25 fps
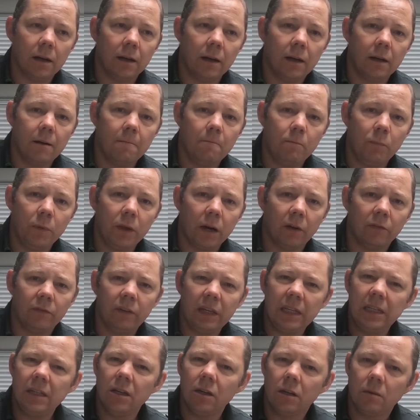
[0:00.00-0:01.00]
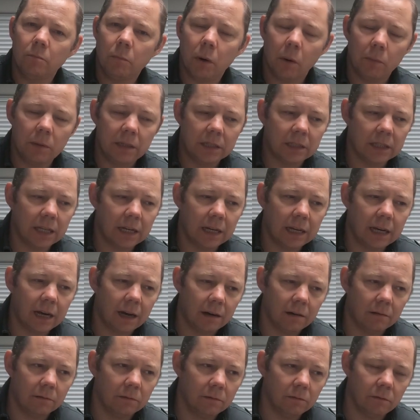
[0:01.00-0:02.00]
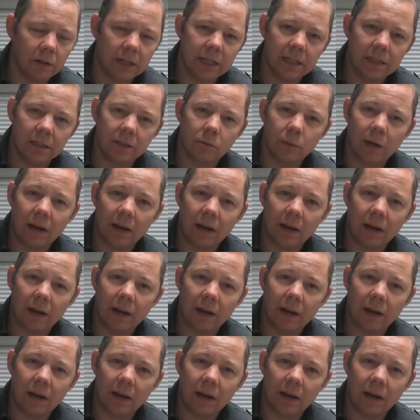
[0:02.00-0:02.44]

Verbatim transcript: I think you can probably see the current readings.